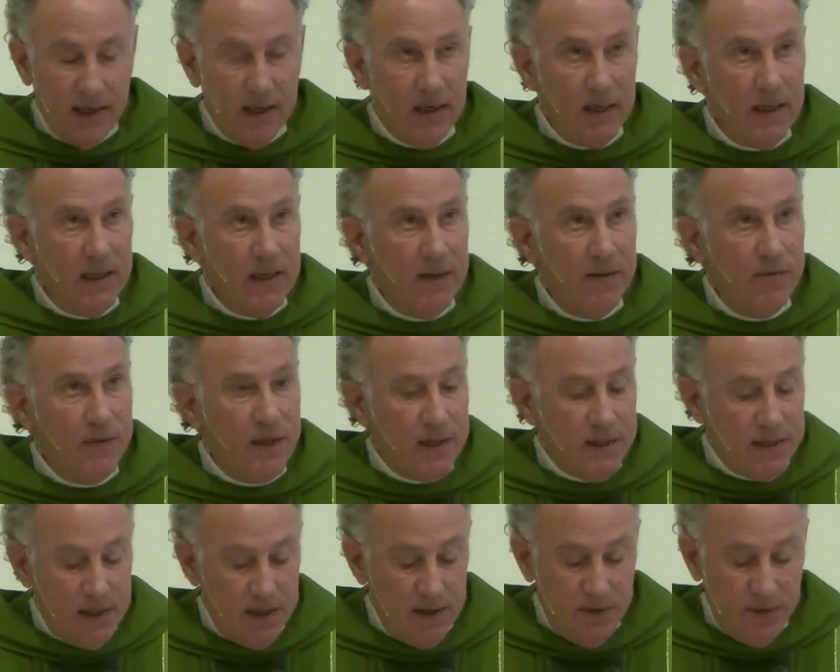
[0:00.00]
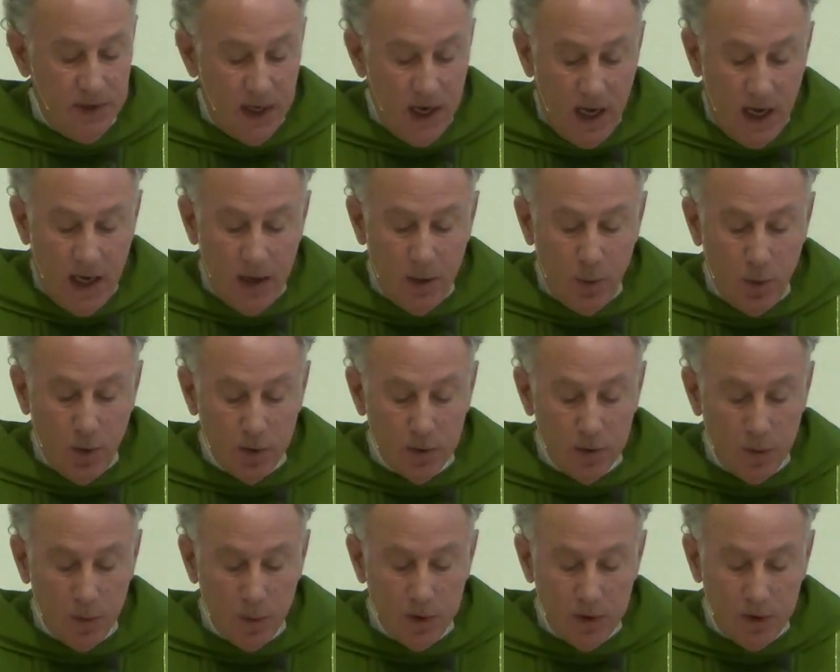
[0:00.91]
lived as if God were,
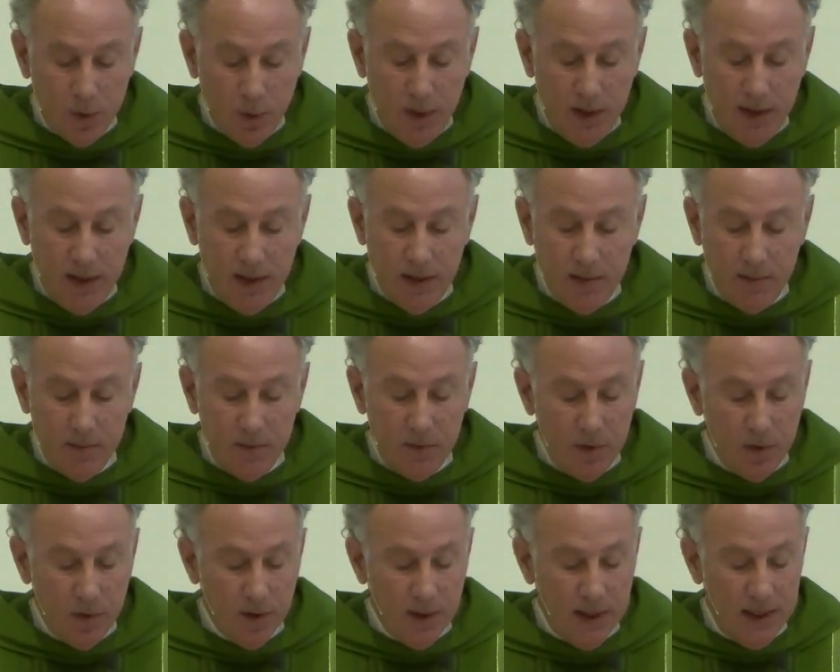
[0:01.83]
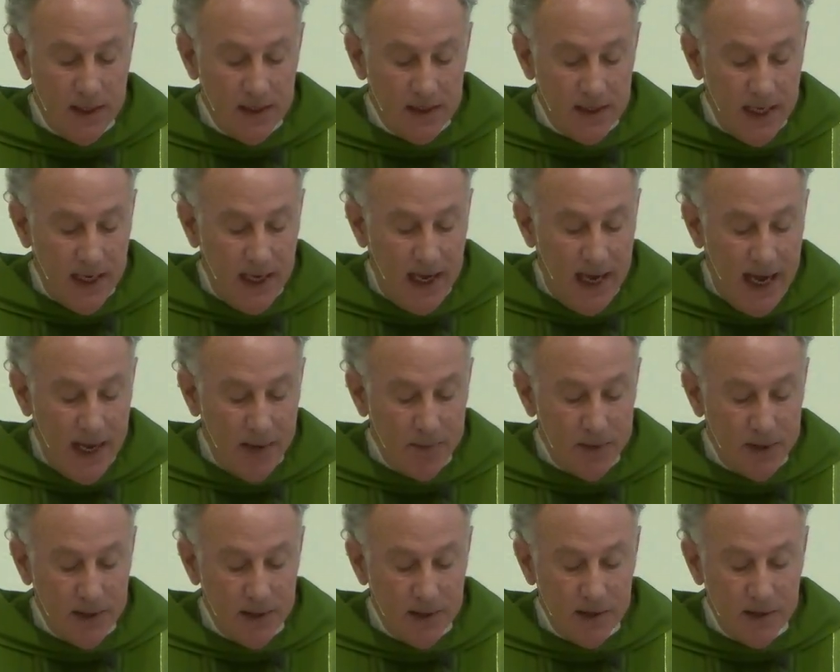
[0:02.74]
was with him during his
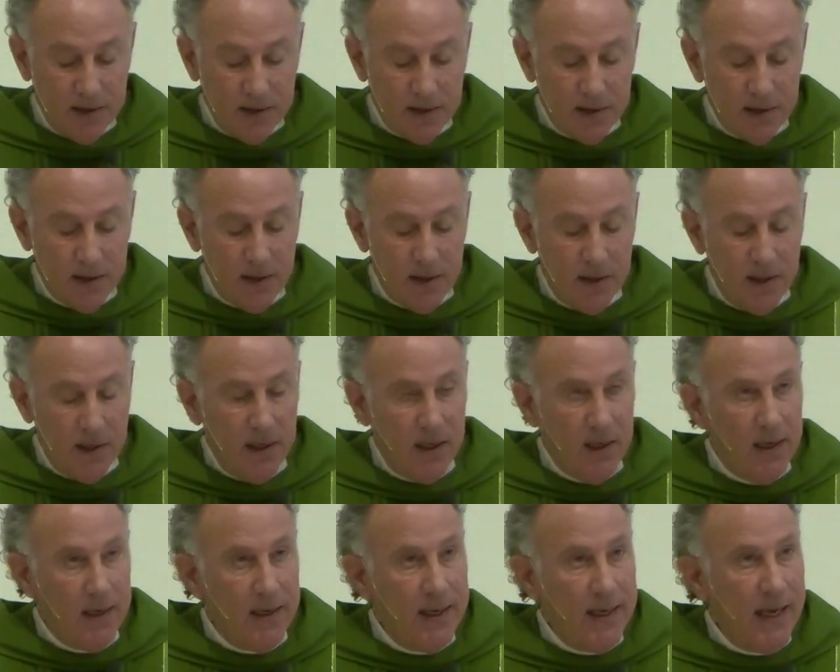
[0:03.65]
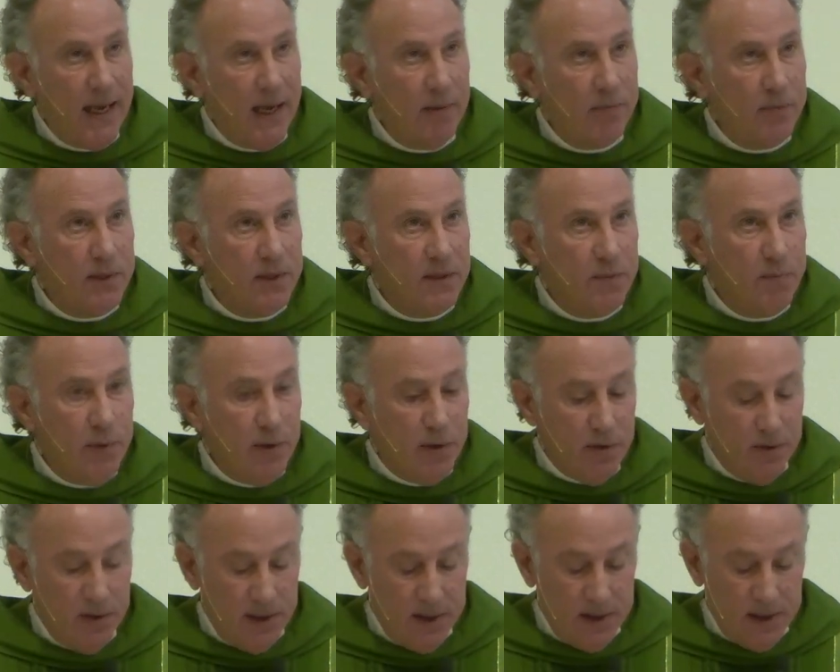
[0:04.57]
absence, and he kept his
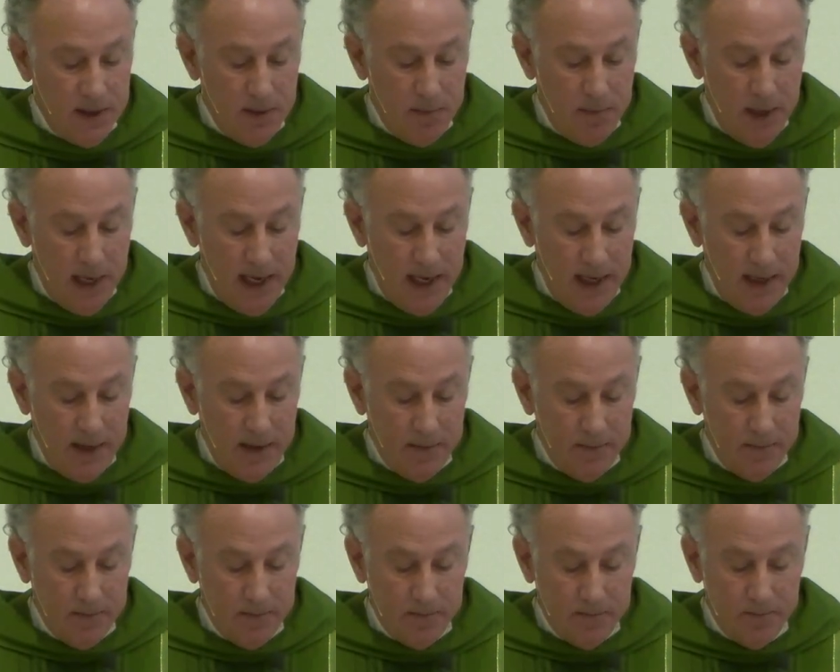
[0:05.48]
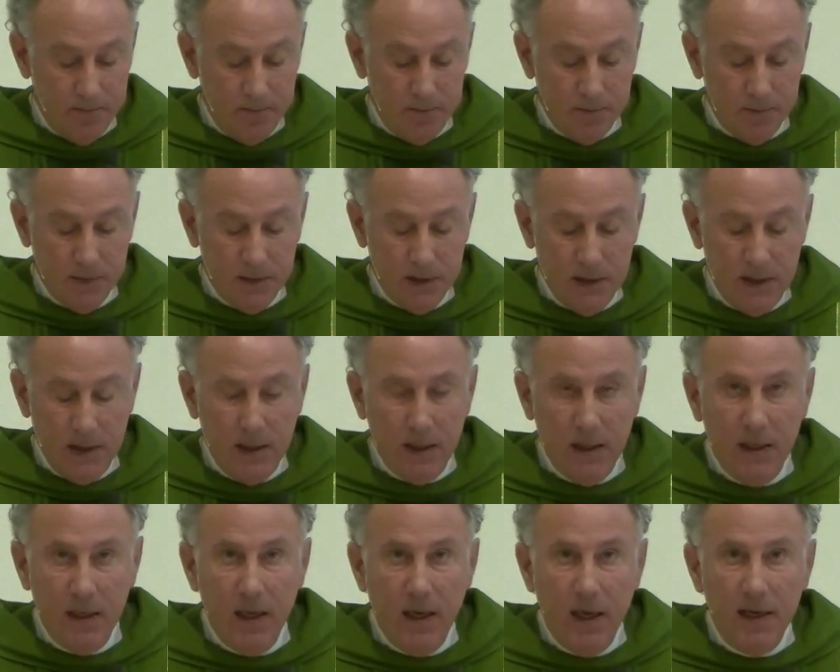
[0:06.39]
bitterness at bay.
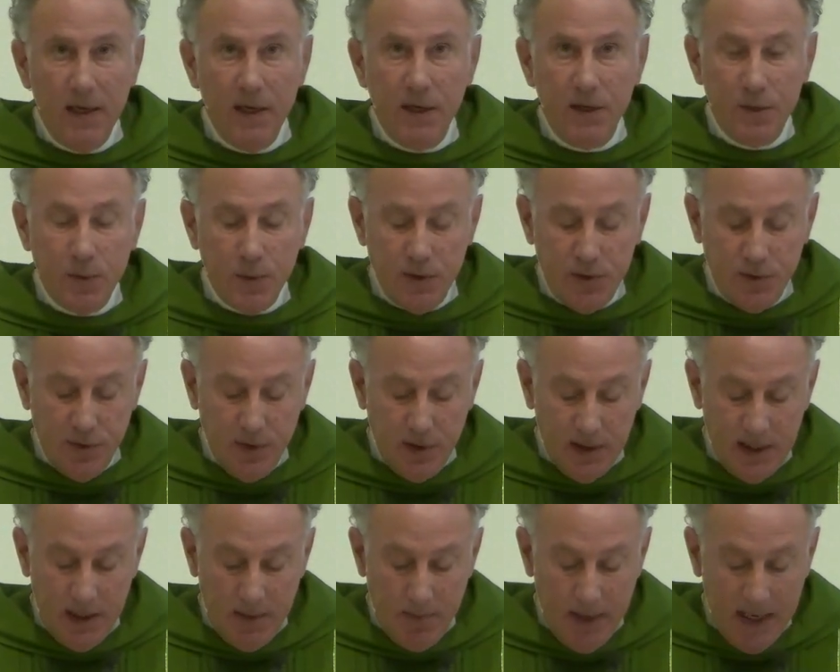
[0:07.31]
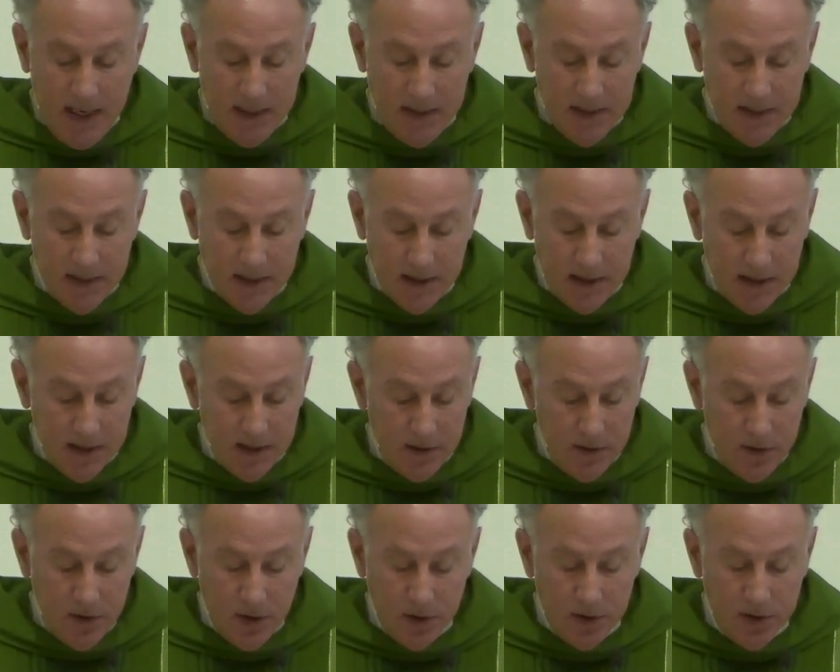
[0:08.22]
And here's what's really amazing,
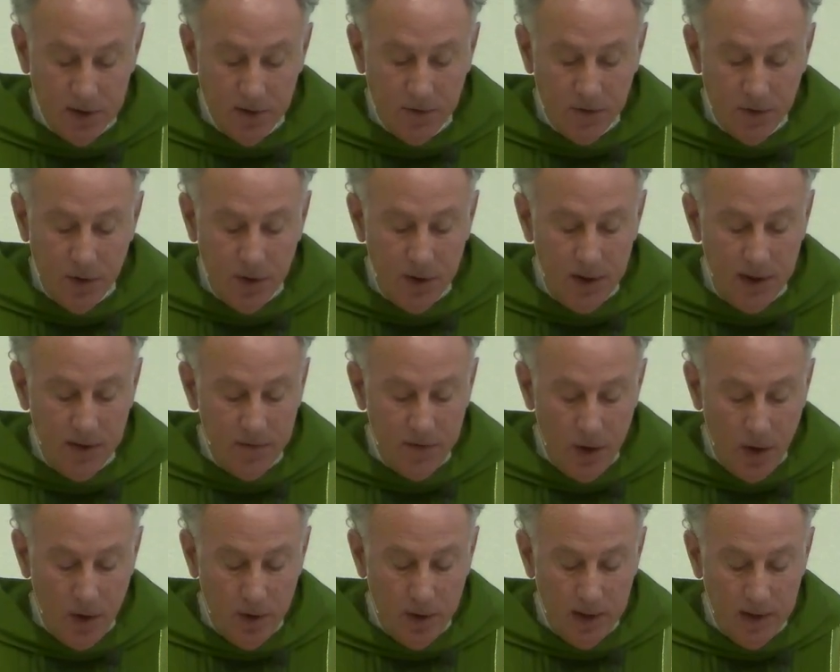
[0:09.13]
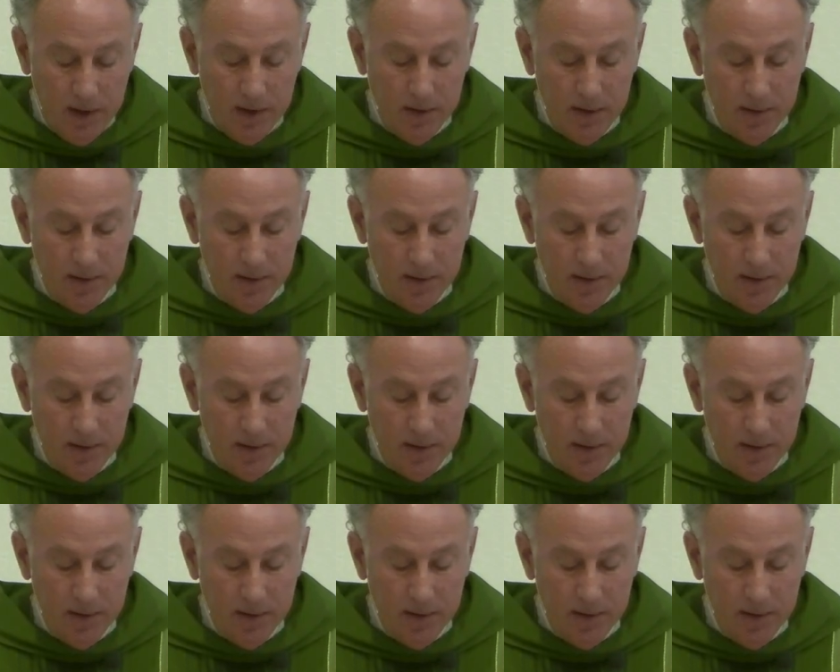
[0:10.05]
and Joseph couldn't have known it